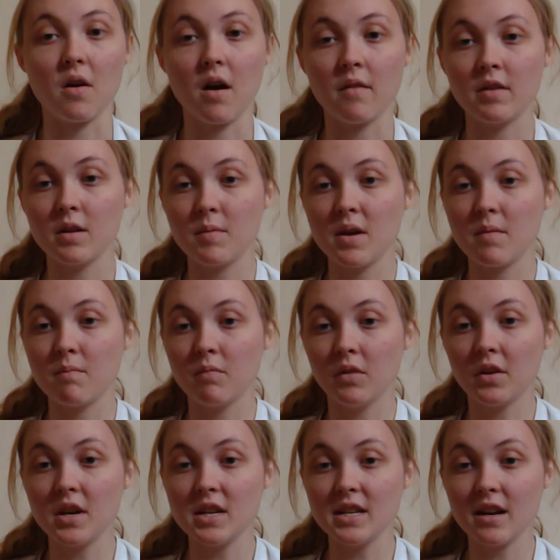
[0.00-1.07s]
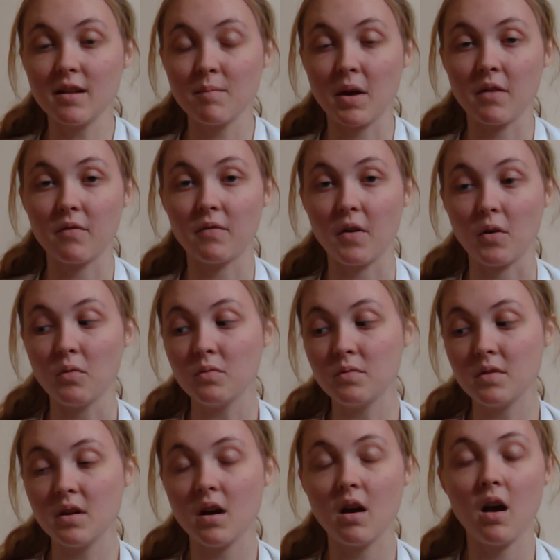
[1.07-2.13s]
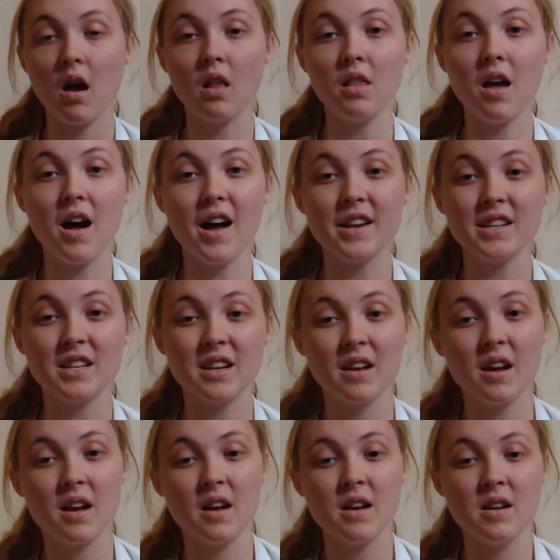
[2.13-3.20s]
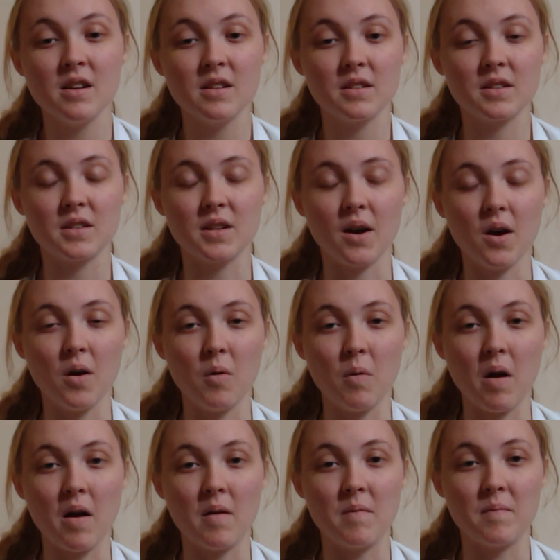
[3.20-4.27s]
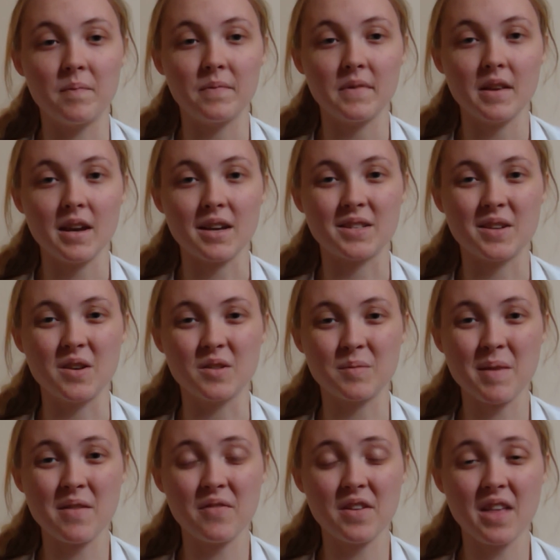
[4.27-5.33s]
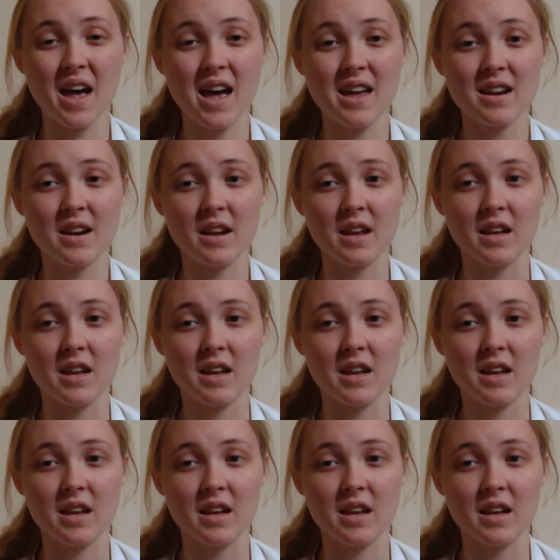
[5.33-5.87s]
I'm going to be looking down at my phone a lot, so excuse me for that.